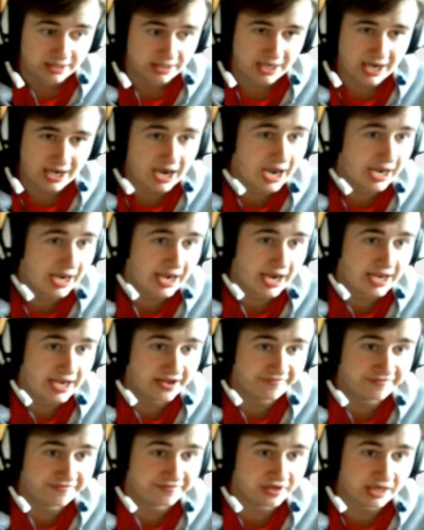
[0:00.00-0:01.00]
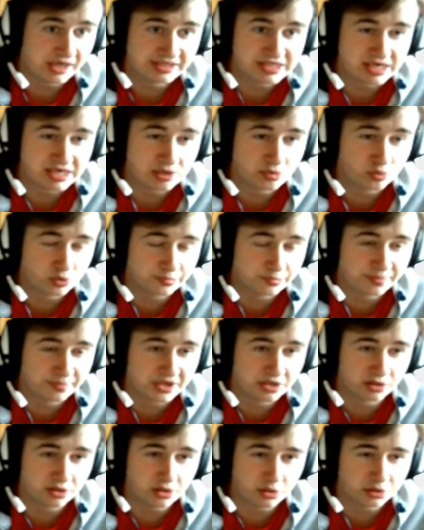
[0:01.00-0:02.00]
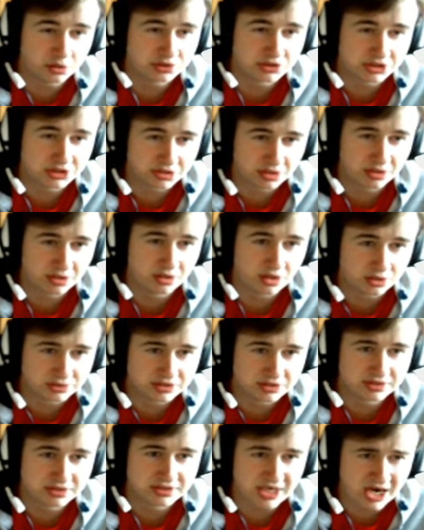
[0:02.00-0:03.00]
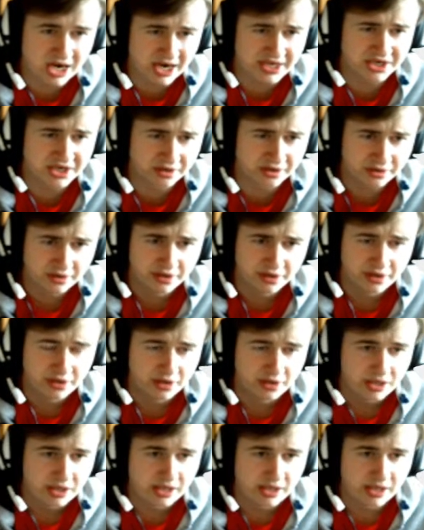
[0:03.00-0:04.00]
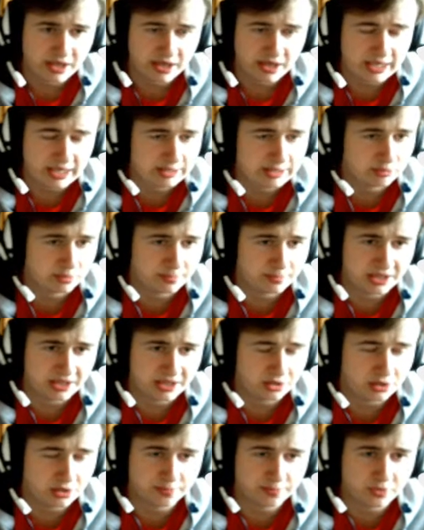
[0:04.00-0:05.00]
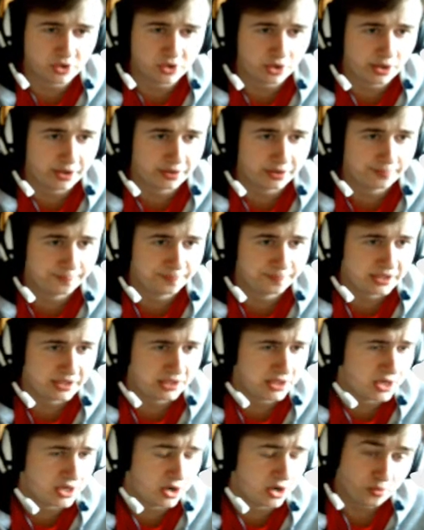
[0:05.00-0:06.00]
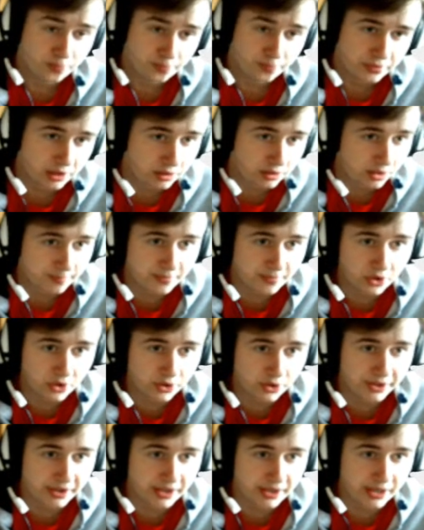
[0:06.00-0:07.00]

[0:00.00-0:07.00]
I have feeling that it would be a lot tighter. It would be a lot more, a lot more